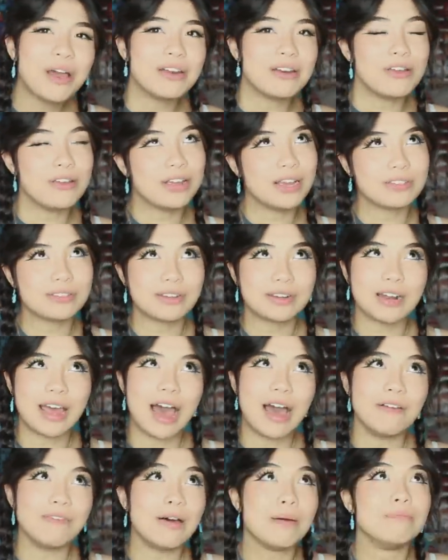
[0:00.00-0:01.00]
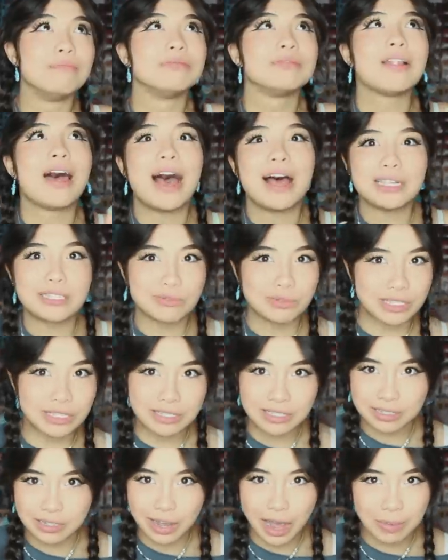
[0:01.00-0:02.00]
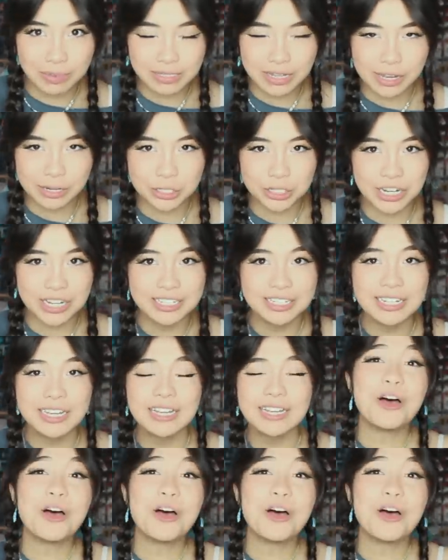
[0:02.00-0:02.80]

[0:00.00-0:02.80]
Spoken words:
I know you guys are gonna have a blast with this in the comment section.